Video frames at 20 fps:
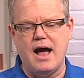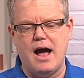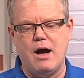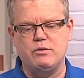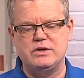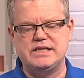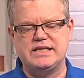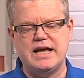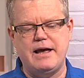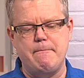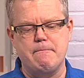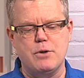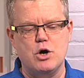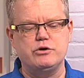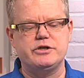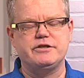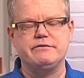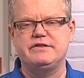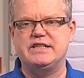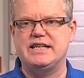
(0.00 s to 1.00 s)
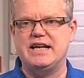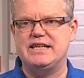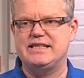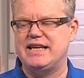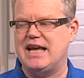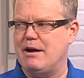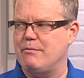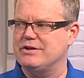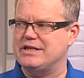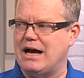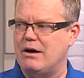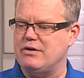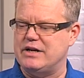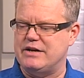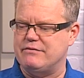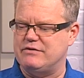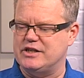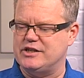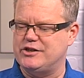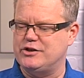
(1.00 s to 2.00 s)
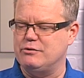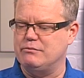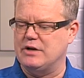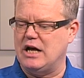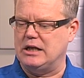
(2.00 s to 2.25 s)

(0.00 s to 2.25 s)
I would say most of today's cameras, I would even assume